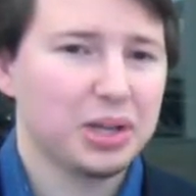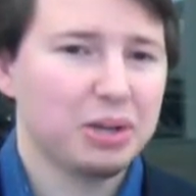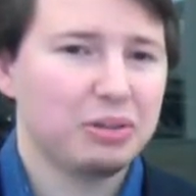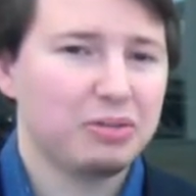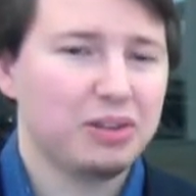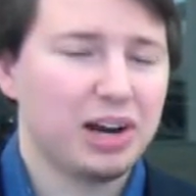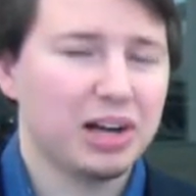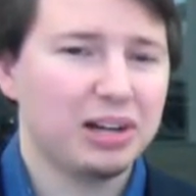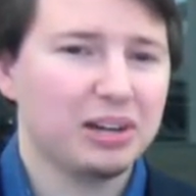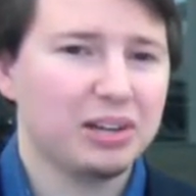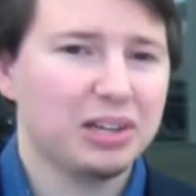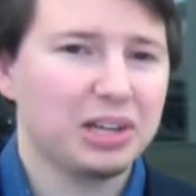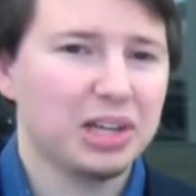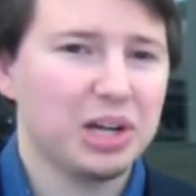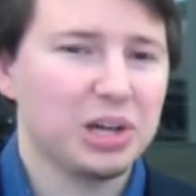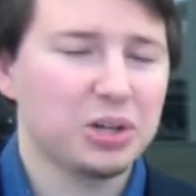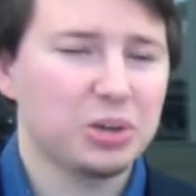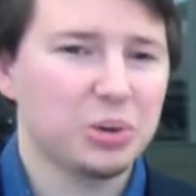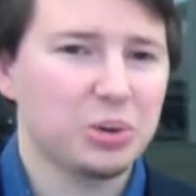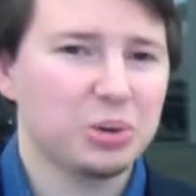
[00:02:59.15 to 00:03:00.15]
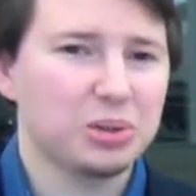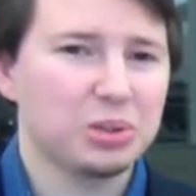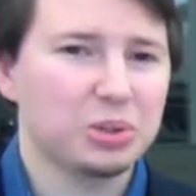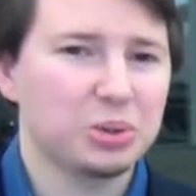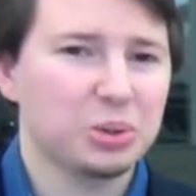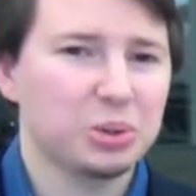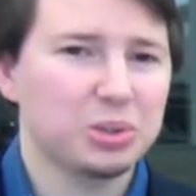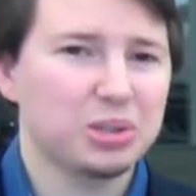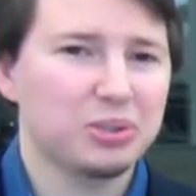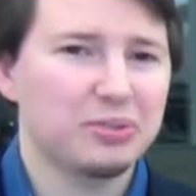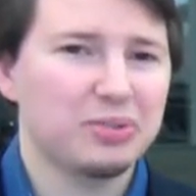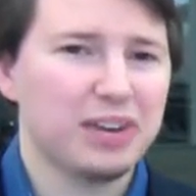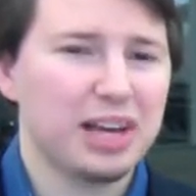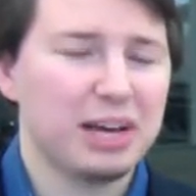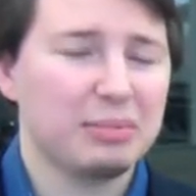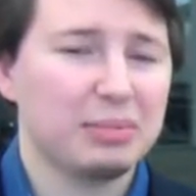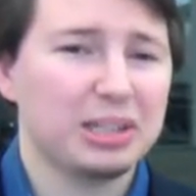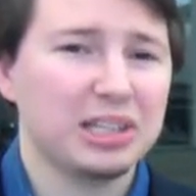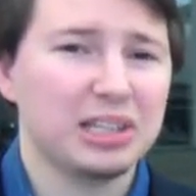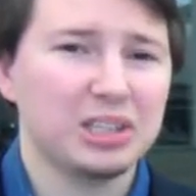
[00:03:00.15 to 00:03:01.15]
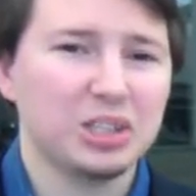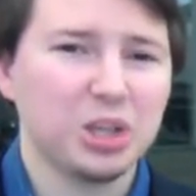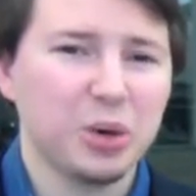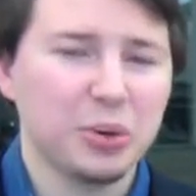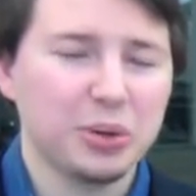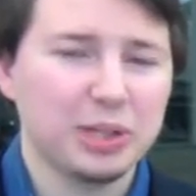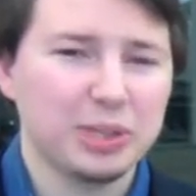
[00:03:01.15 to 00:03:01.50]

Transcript: Finally, a North Georgia family is going